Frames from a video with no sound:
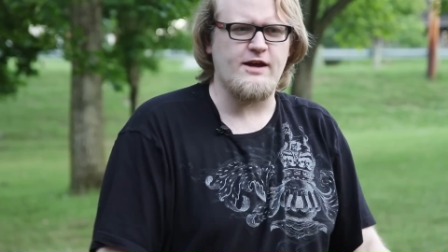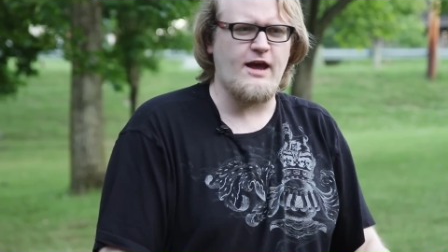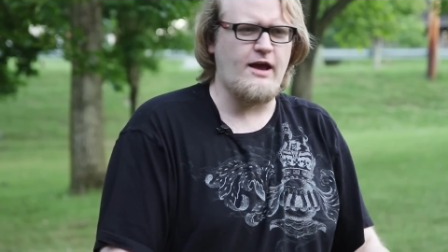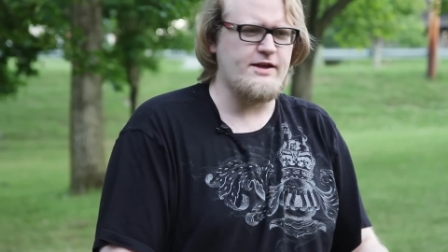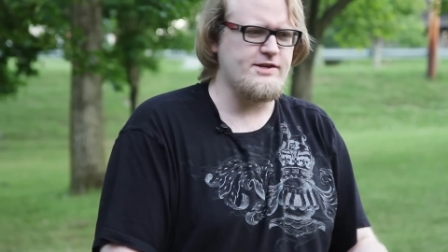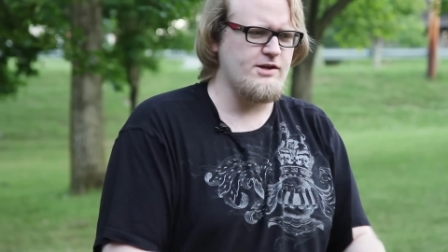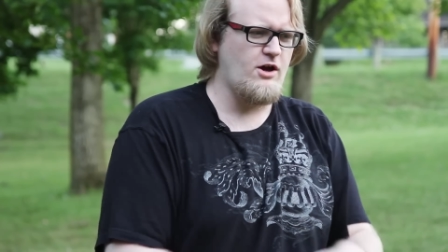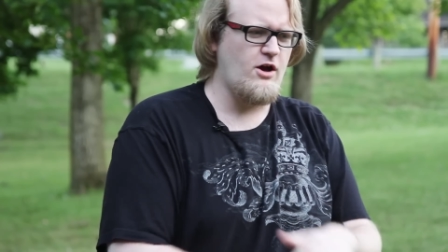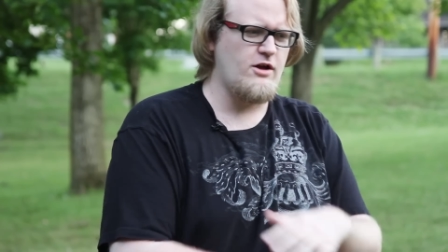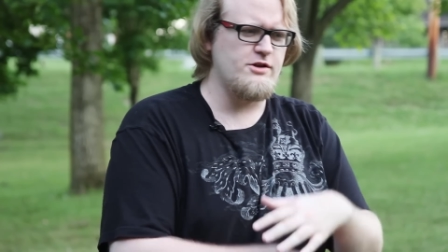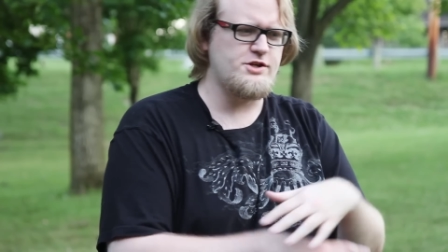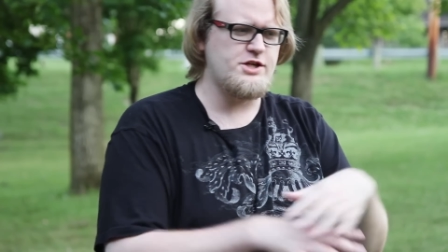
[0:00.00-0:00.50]

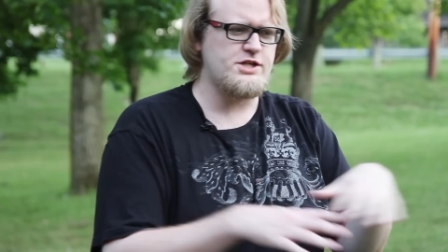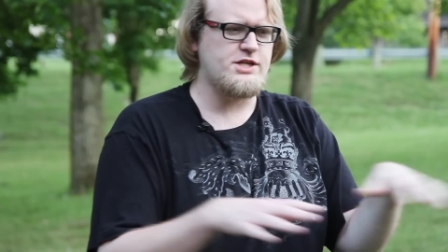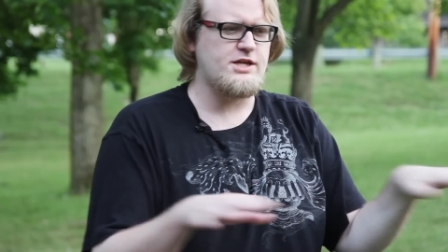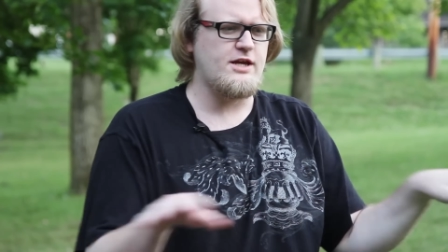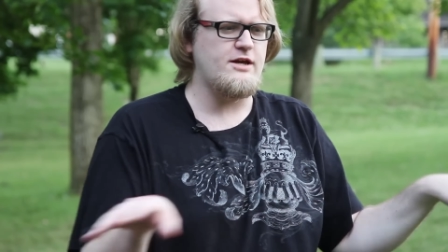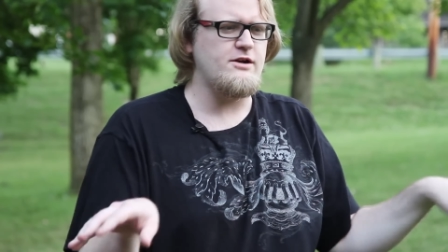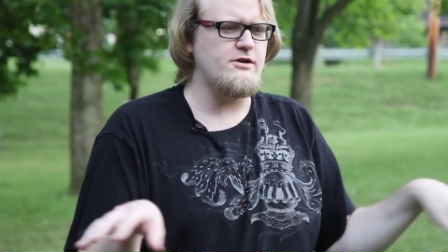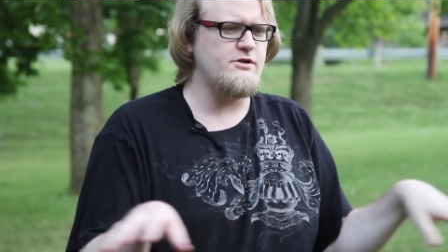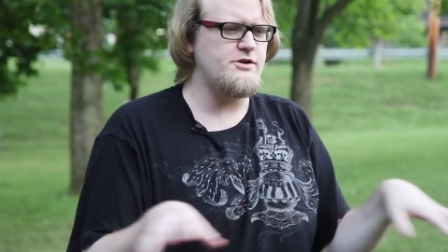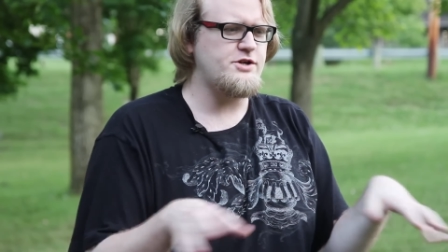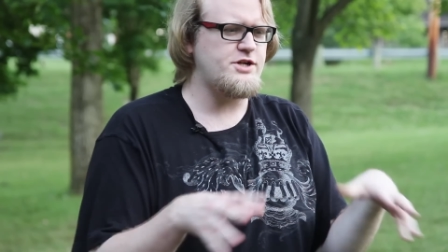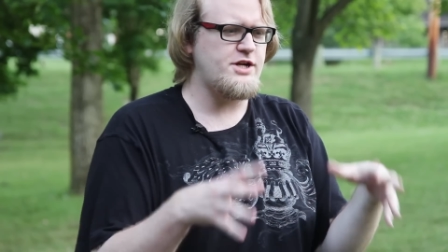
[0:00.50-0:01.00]
It's all just
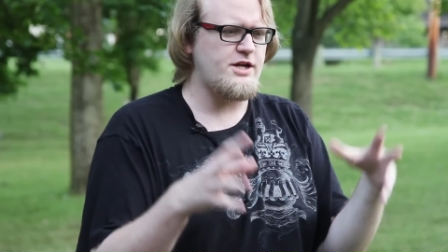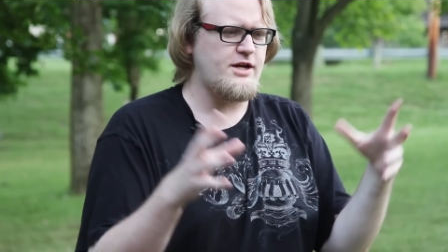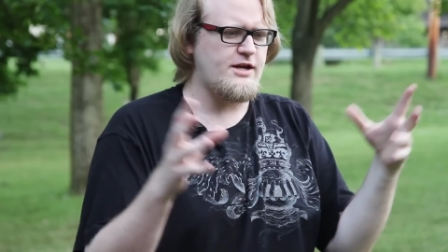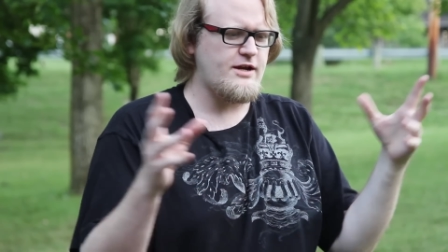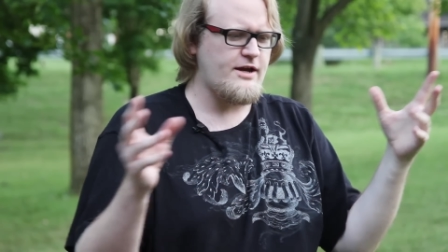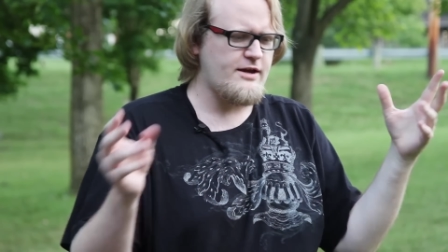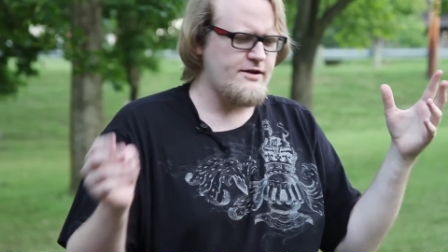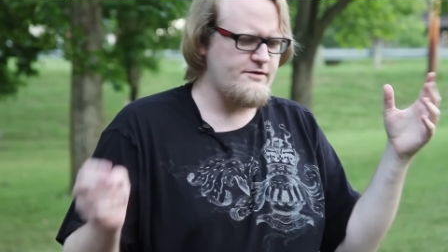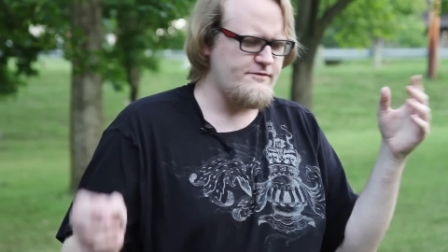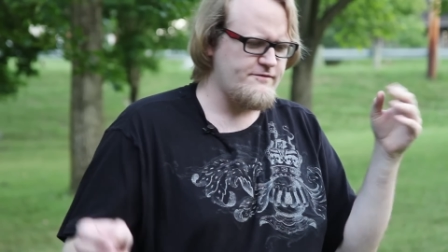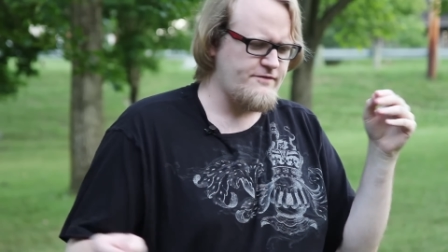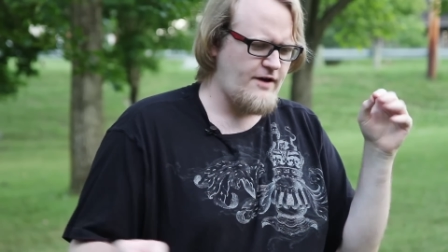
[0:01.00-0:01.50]
energy
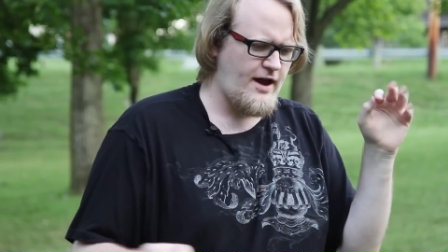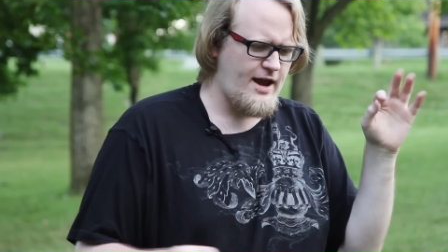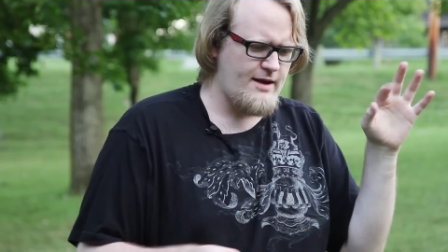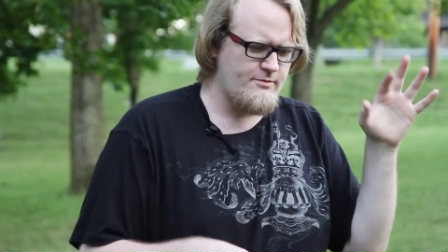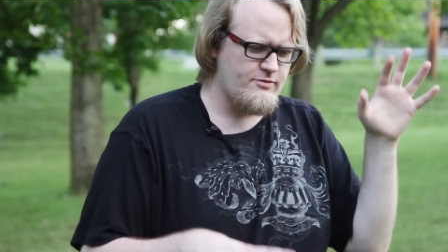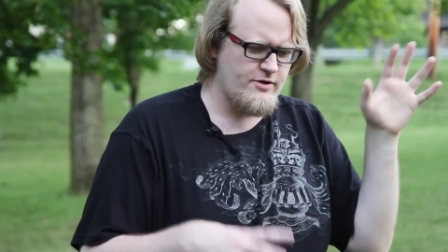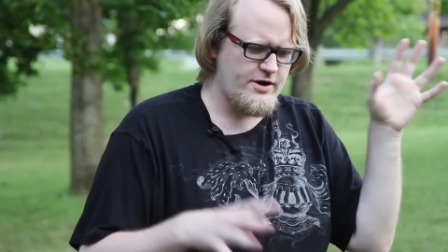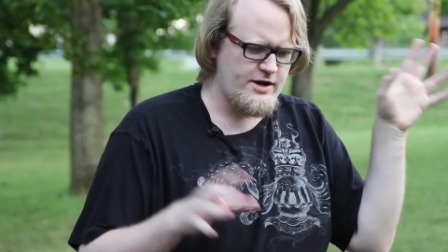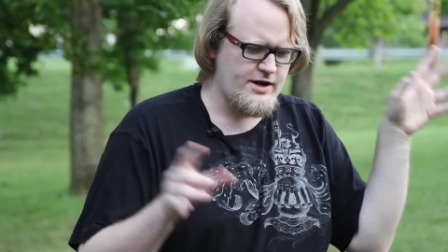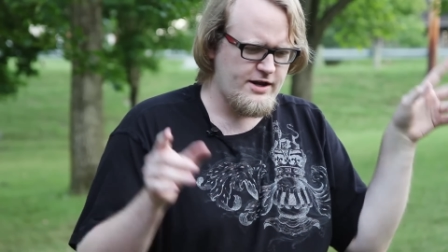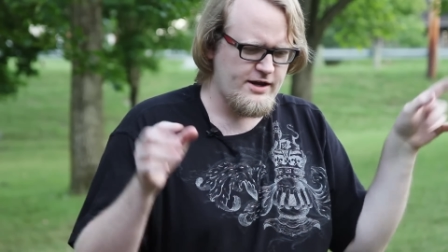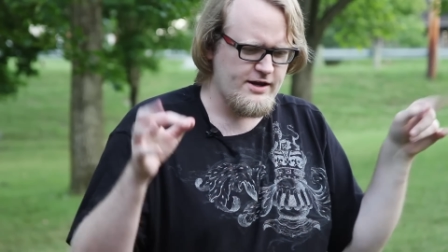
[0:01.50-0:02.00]
and
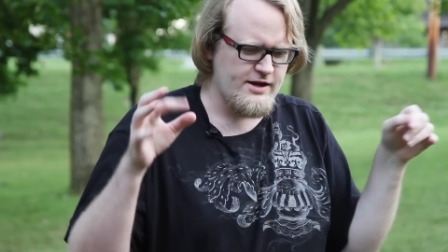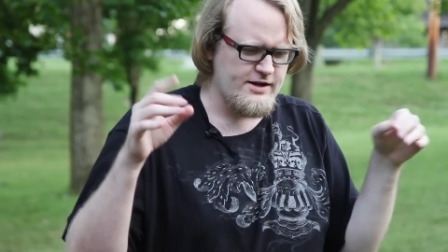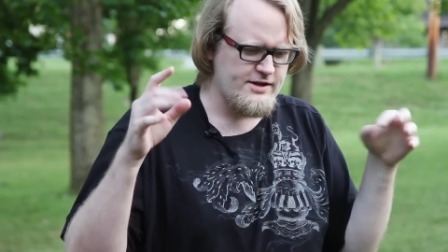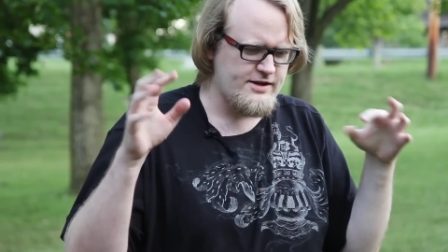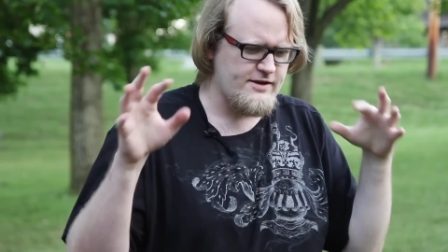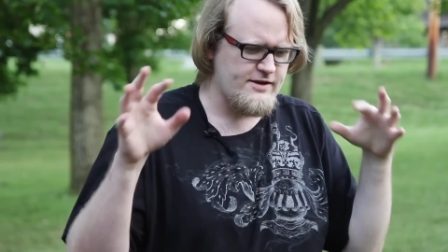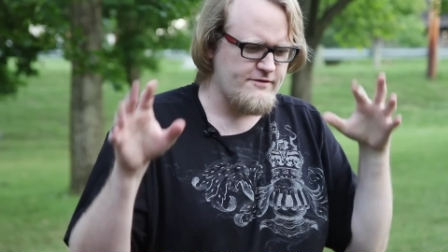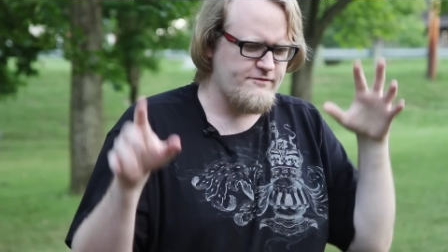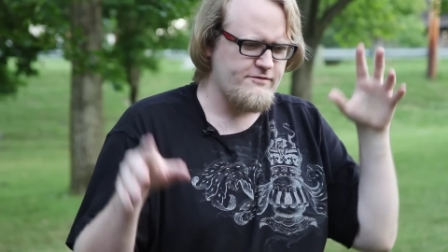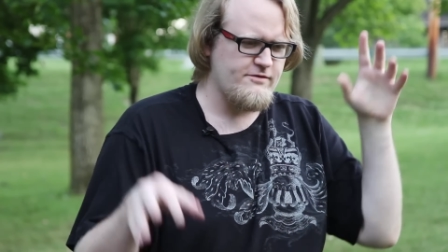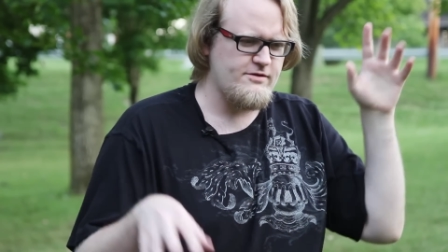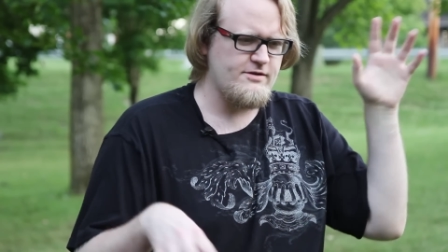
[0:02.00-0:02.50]
vibrating at
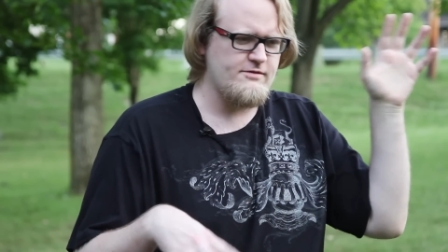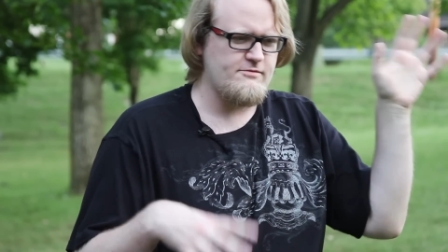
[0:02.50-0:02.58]
different